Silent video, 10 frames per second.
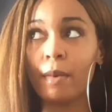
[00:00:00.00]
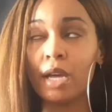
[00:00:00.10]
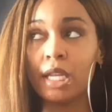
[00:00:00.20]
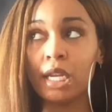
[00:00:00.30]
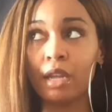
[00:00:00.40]

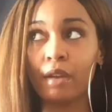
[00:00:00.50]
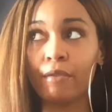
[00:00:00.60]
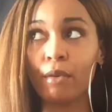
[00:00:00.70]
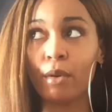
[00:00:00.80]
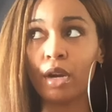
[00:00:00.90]
a need
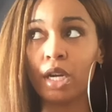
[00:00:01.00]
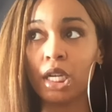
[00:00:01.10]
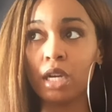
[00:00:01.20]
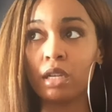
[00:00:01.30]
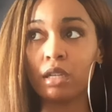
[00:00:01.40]
for
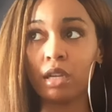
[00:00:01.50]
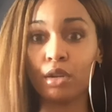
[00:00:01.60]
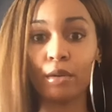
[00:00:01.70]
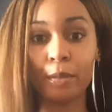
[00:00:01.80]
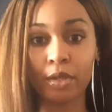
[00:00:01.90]
a
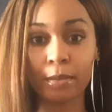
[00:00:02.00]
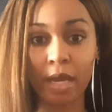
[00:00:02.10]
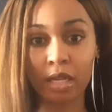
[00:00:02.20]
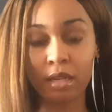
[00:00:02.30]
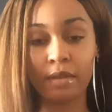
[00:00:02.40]
new
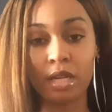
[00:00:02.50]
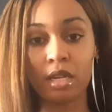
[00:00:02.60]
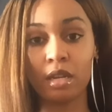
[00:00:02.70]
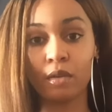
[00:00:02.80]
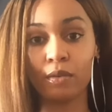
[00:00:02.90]
perspective, a
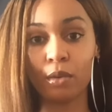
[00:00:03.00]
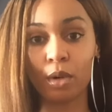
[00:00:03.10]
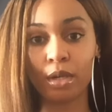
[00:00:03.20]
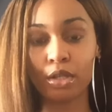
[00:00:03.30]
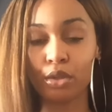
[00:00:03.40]
need
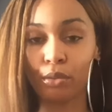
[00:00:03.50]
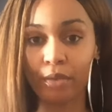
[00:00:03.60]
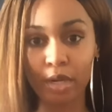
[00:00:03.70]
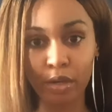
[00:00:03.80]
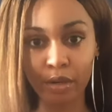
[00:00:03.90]
for
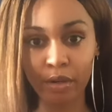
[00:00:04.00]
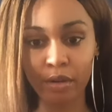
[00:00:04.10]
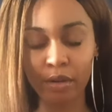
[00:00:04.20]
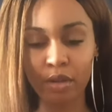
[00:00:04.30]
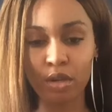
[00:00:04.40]
surrender
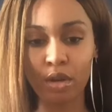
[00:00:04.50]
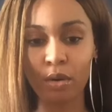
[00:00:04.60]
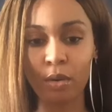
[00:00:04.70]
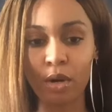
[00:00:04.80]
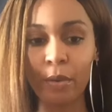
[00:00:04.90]
you
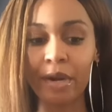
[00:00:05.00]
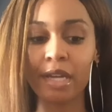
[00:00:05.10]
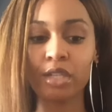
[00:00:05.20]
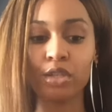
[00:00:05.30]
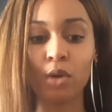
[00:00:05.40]
know,
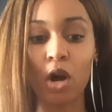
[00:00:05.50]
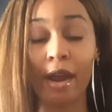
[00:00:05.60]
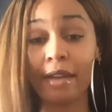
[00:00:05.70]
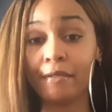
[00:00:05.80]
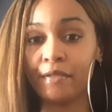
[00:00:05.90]
Aquarius, you are
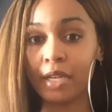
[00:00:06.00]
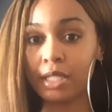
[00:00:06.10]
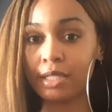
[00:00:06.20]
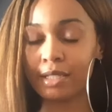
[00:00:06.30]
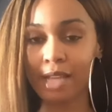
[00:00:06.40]
a
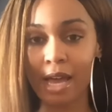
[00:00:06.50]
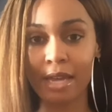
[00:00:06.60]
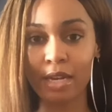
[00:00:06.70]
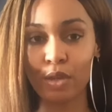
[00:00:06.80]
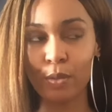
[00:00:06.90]
fixed
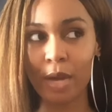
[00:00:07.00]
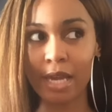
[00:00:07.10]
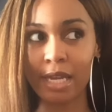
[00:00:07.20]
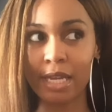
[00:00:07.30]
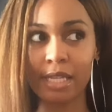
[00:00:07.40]
sign and you
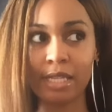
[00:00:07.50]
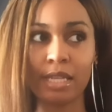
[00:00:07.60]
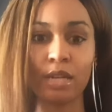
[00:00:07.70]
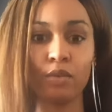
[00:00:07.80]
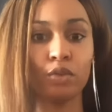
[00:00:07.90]
kind of get
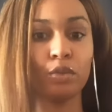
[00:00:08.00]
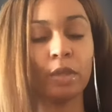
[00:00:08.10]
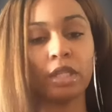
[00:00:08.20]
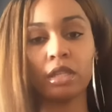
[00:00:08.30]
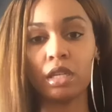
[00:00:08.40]
set on
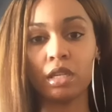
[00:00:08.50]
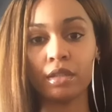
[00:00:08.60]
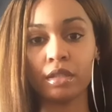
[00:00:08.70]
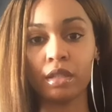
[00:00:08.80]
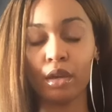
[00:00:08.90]
doing
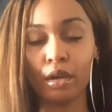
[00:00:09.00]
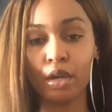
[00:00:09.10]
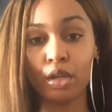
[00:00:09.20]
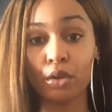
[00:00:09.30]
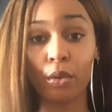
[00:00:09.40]
things
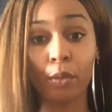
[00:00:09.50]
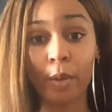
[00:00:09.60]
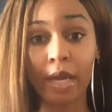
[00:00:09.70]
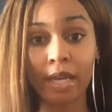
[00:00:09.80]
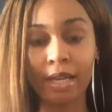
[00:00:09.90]
your way.